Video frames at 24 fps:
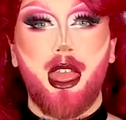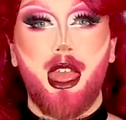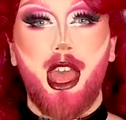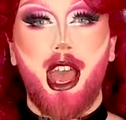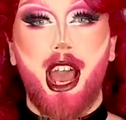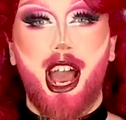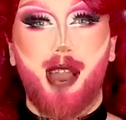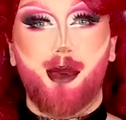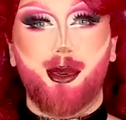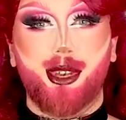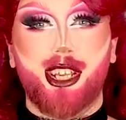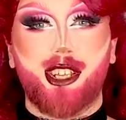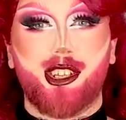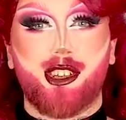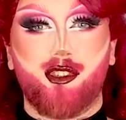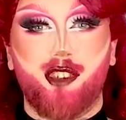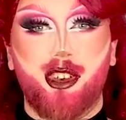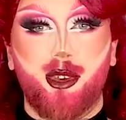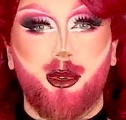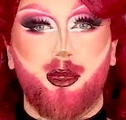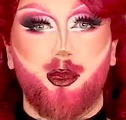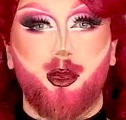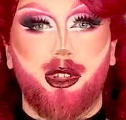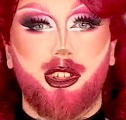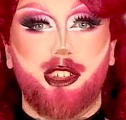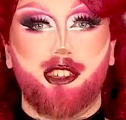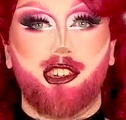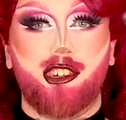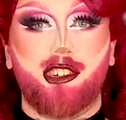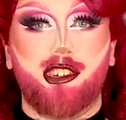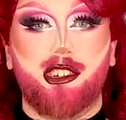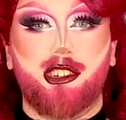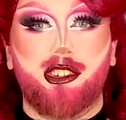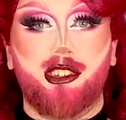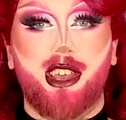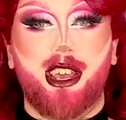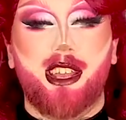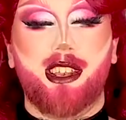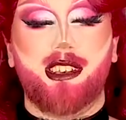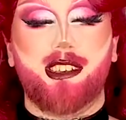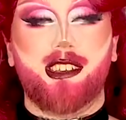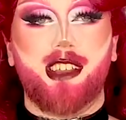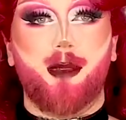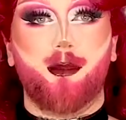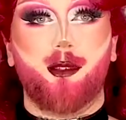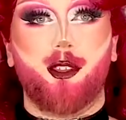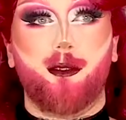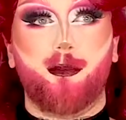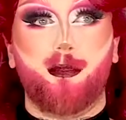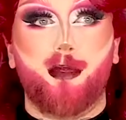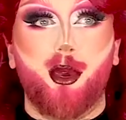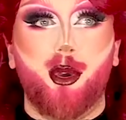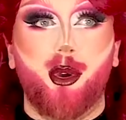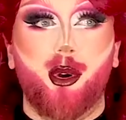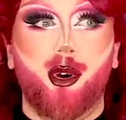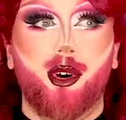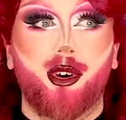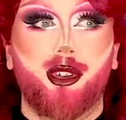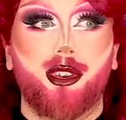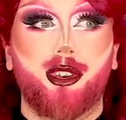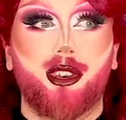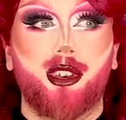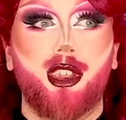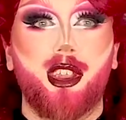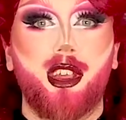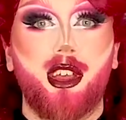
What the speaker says: I would disagree with what the judges said in terms of put on